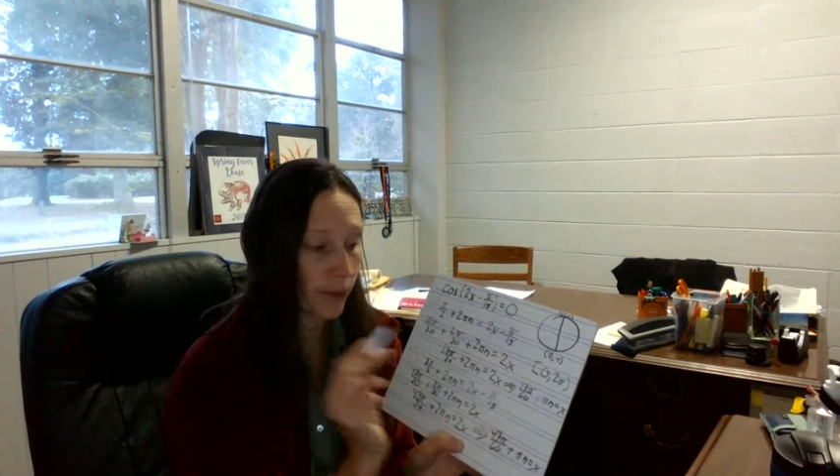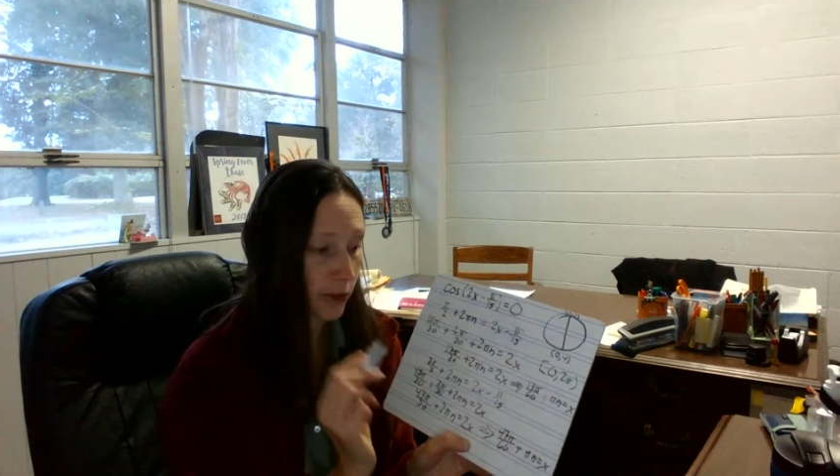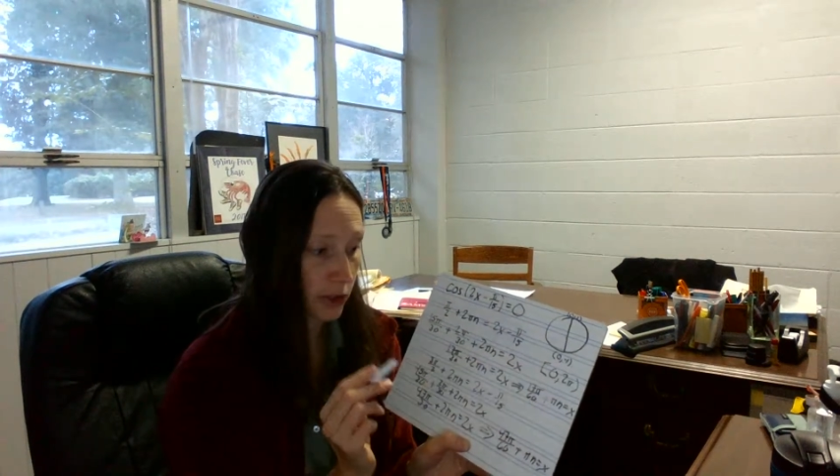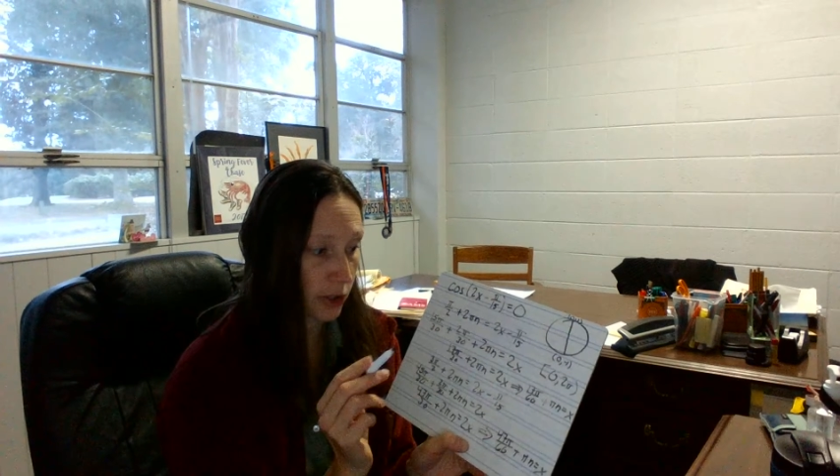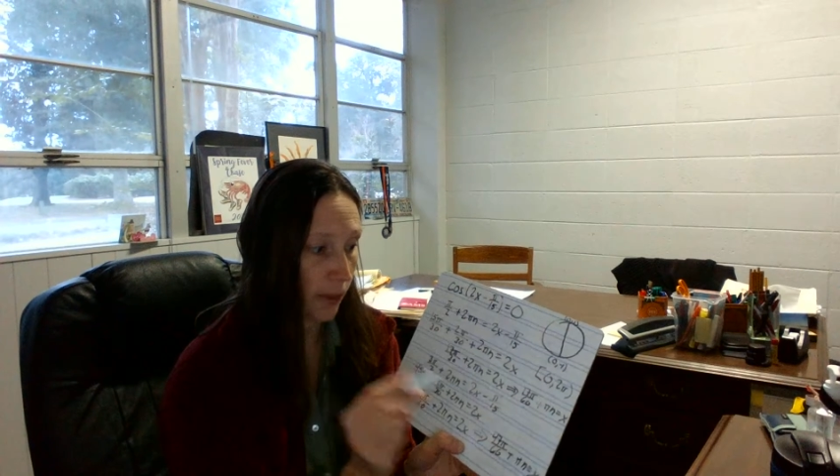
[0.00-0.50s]

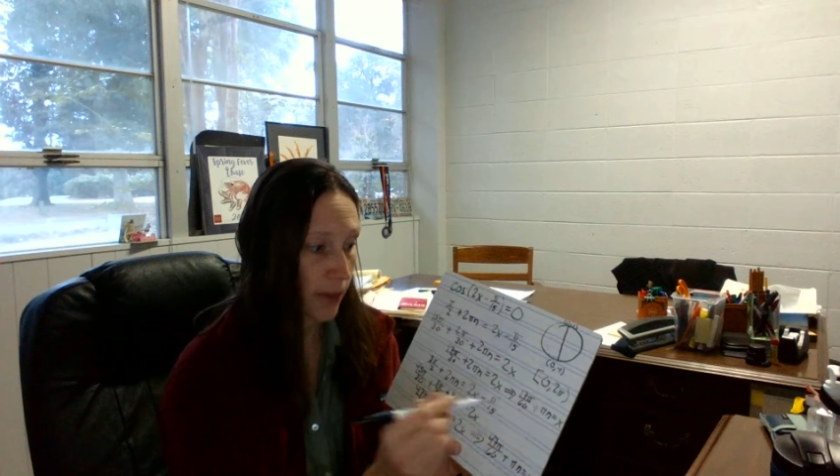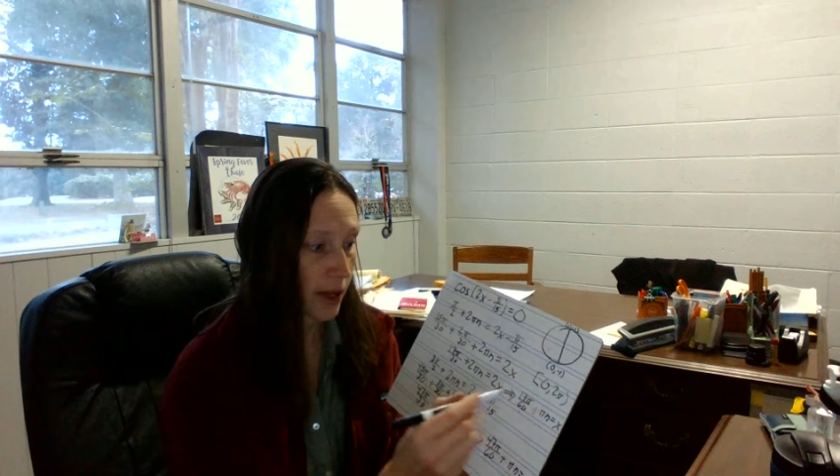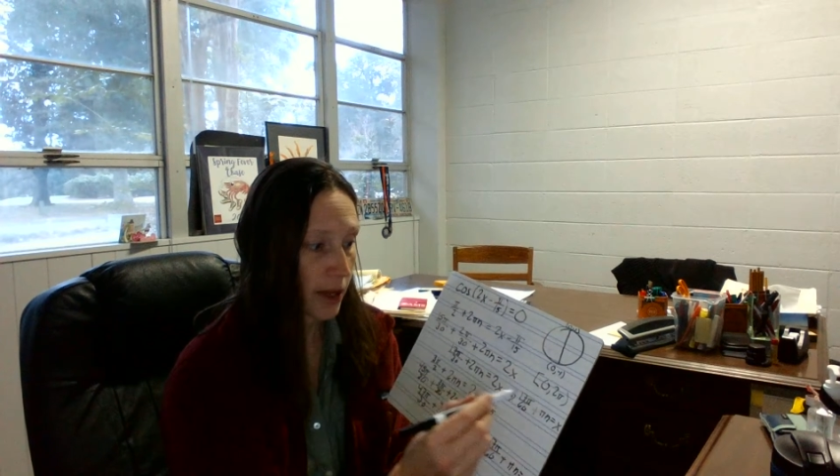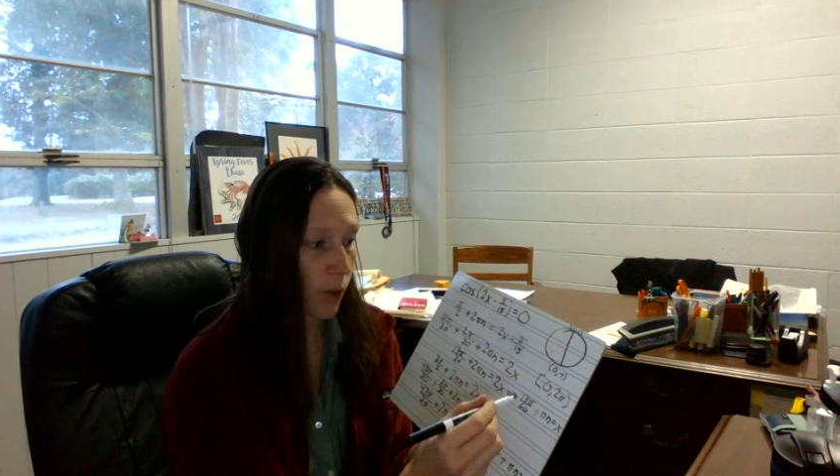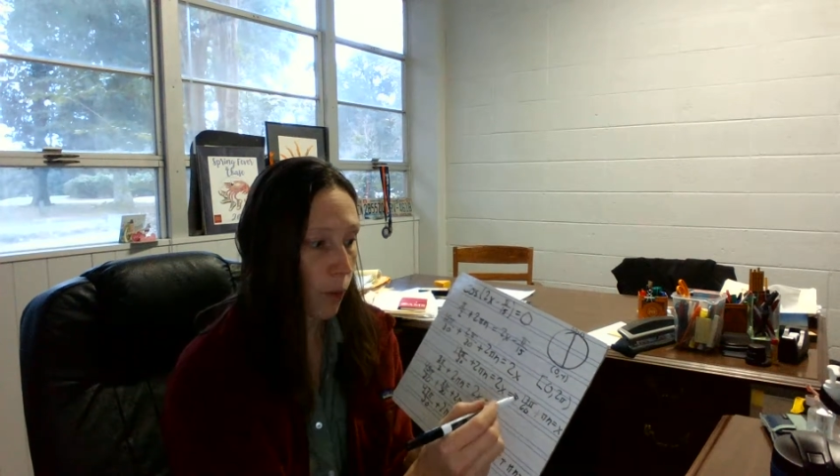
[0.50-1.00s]
So
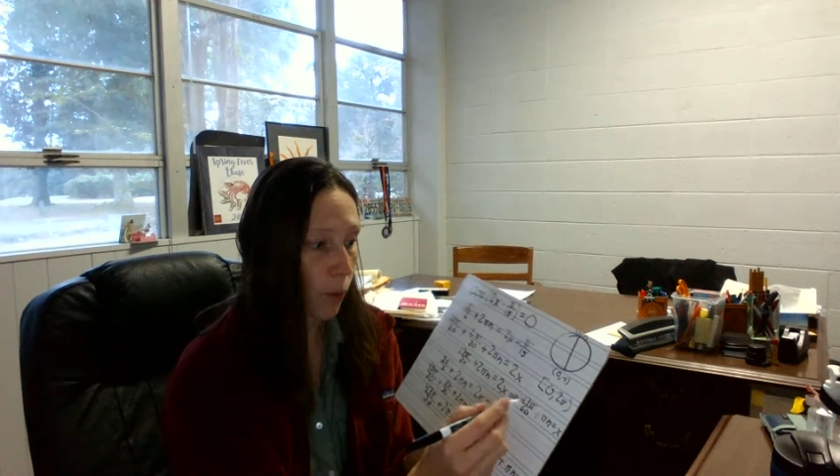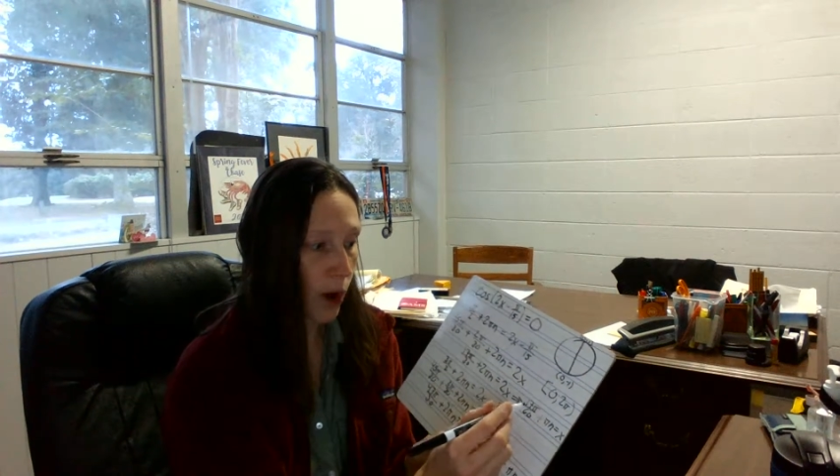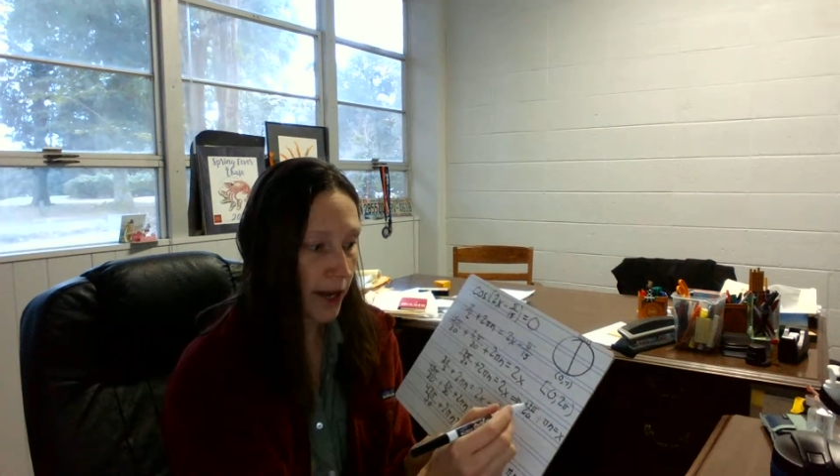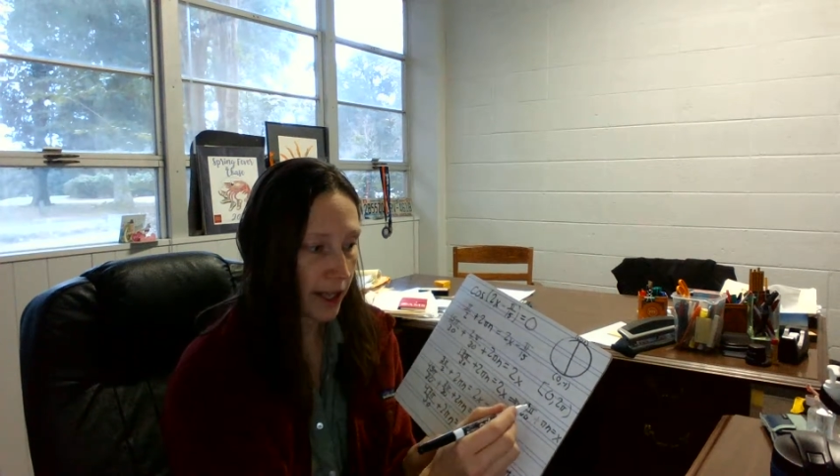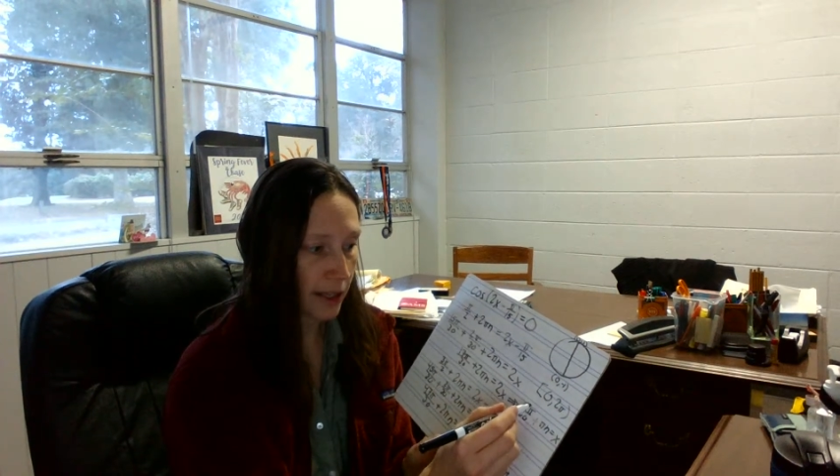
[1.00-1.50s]

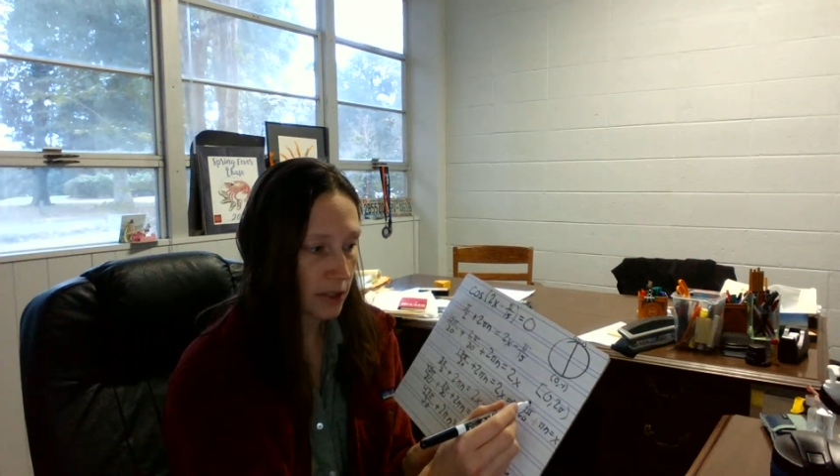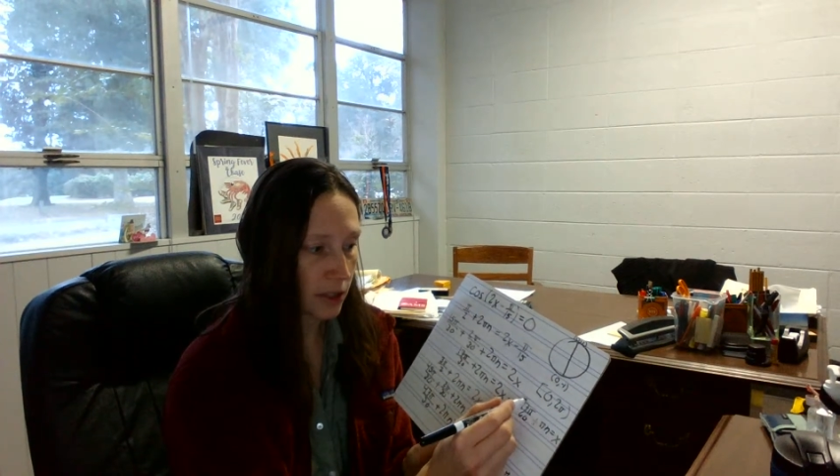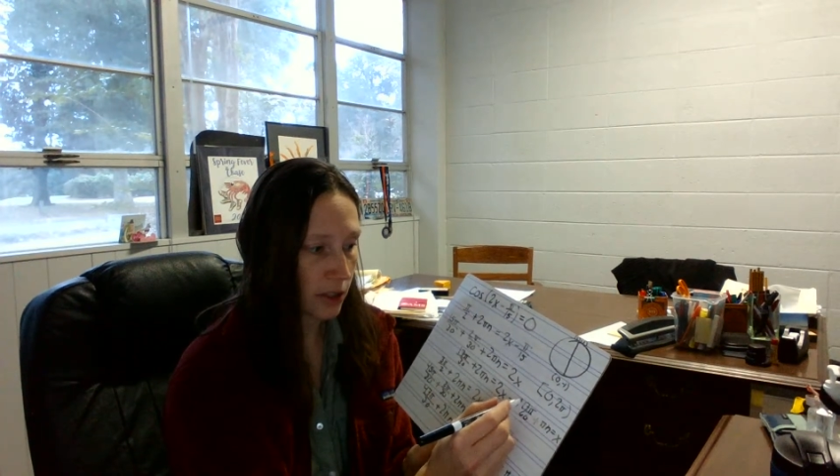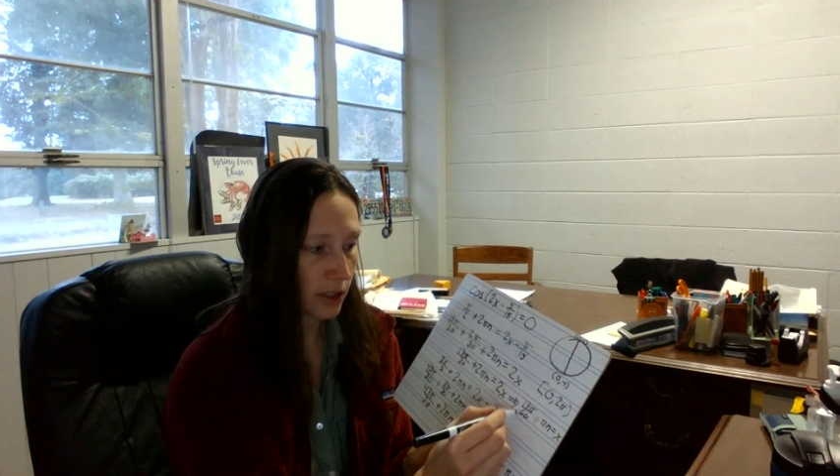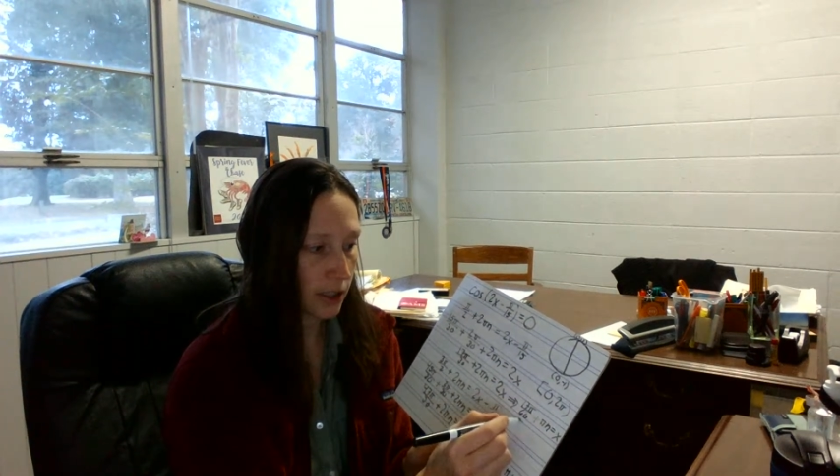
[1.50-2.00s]
one
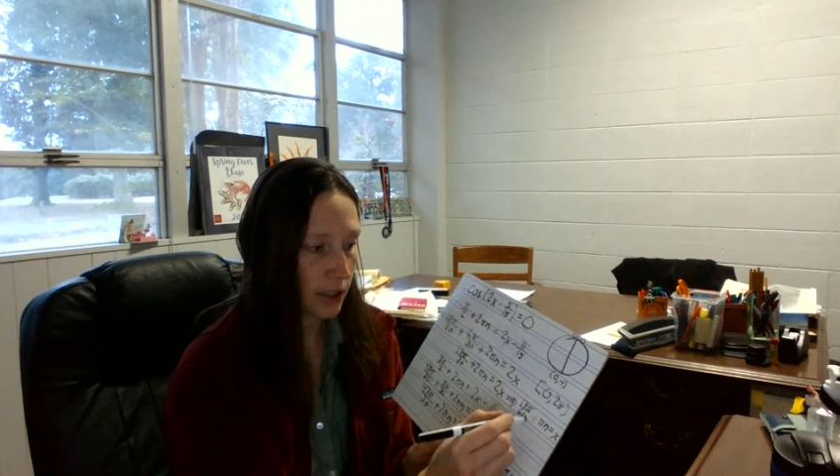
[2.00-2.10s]
answer